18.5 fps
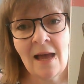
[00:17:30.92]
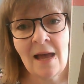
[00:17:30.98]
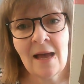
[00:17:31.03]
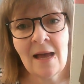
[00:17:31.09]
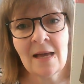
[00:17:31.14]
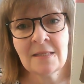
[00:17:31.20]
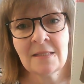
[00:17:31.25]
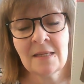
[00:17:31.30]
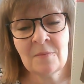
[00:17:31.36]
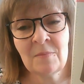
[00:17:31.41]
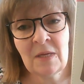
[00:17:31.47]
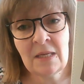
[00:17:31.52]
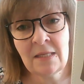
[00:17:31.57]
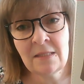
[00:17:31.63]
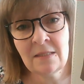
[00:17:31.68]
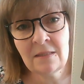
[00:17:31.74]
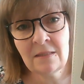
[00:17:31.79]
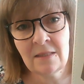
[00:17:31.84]
And I
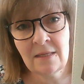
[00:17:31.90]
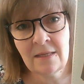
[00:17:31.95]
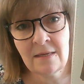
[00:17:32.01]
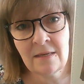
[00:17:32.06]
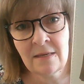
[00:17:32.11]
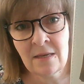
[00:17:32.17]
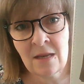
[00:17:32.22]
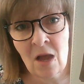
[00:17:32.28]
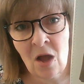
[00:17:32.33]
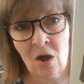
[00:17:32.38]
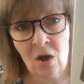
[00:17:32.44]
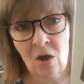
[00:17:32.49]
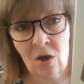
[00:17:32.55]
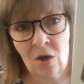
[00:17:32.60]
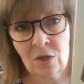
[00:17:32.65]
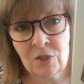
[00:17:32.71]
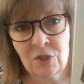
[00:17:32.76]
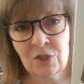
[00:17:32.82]
made the
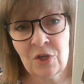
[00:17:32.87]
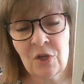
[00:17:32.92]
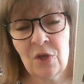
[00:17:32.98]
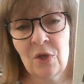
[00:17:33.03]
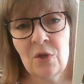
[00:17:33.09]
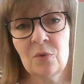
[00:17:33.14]
large,